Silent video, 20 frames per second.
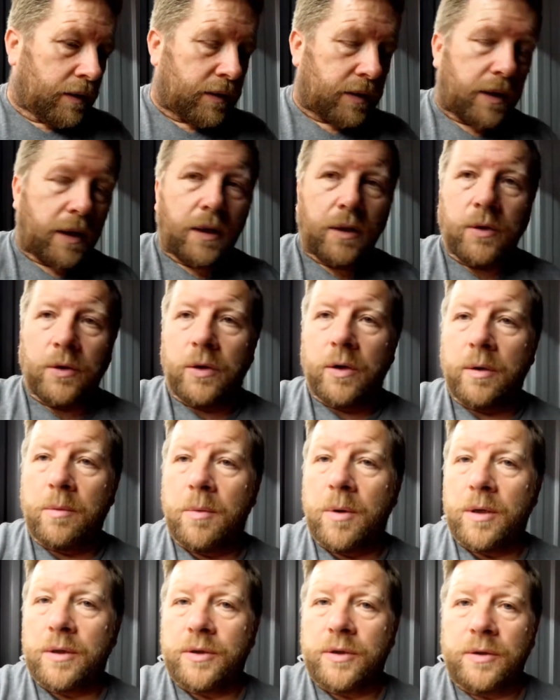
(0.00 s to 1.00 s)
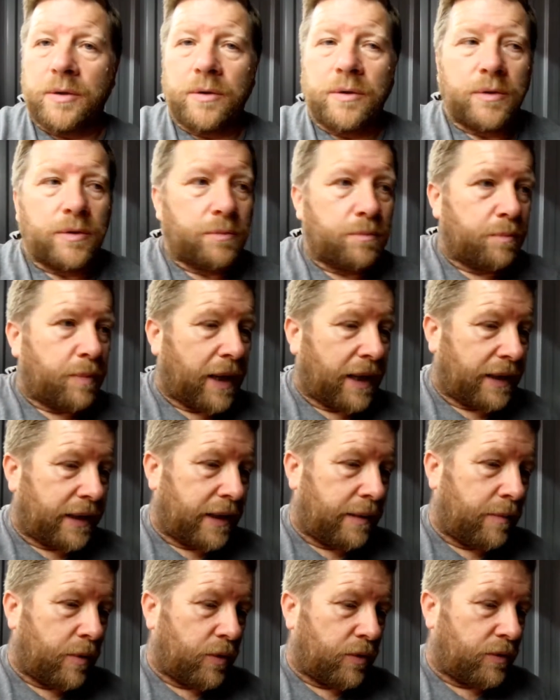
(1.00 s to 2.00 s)
So I might bang
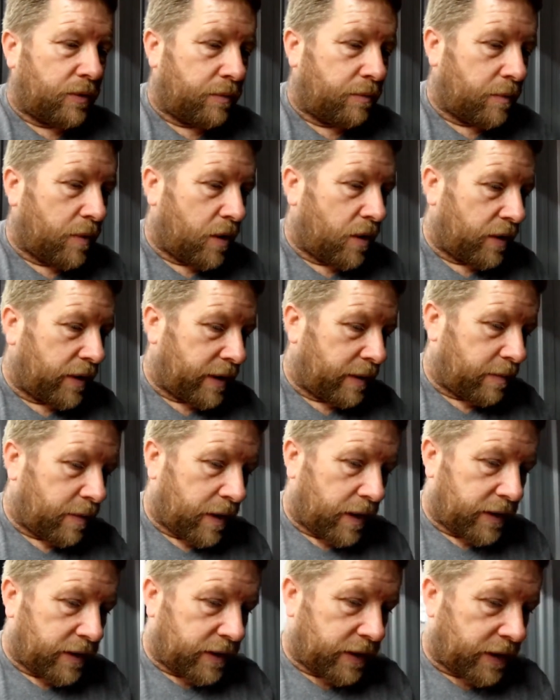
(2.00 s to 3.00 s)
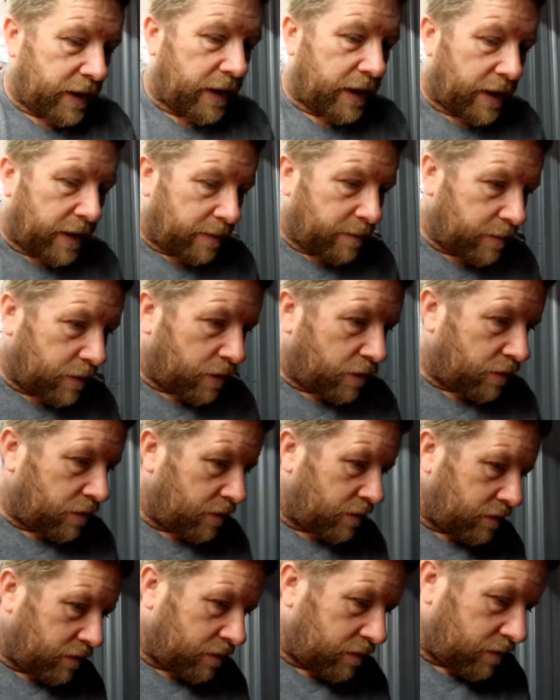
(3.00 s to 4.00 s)
them on Marketplace and get them
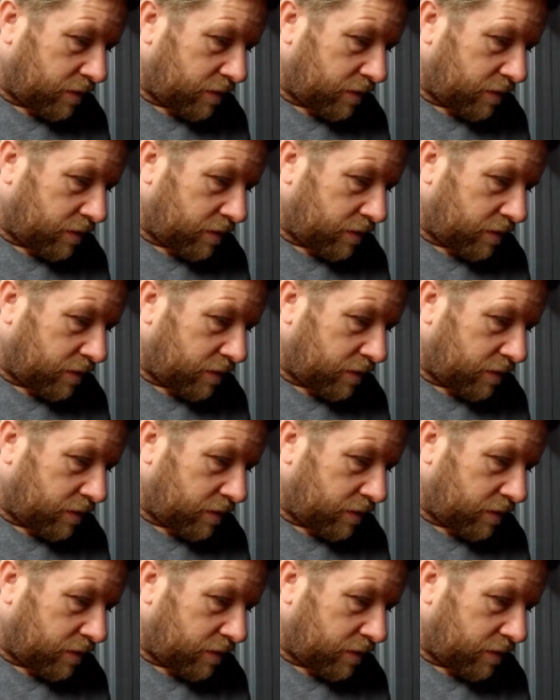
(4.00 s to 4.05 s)
gone.